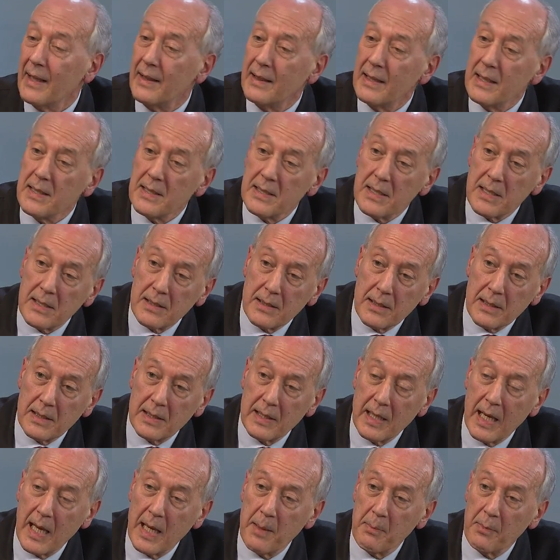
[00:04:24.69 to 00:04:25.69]
And this is the
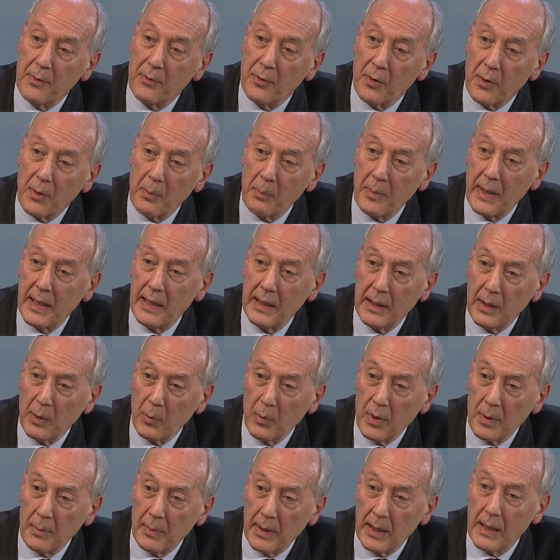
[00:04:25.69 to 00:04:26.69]
same for men and
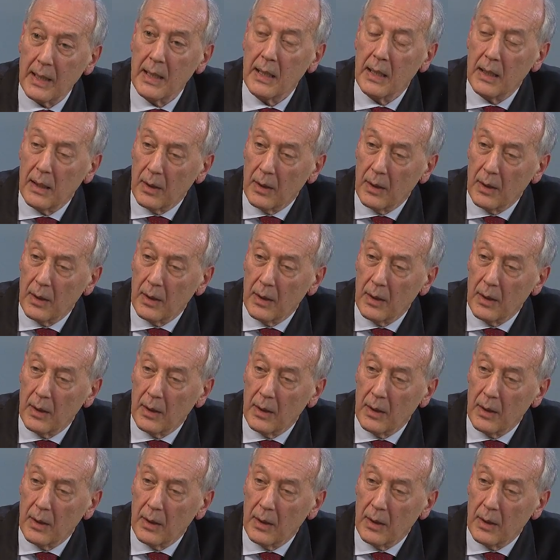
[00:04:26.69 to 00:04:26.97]
women.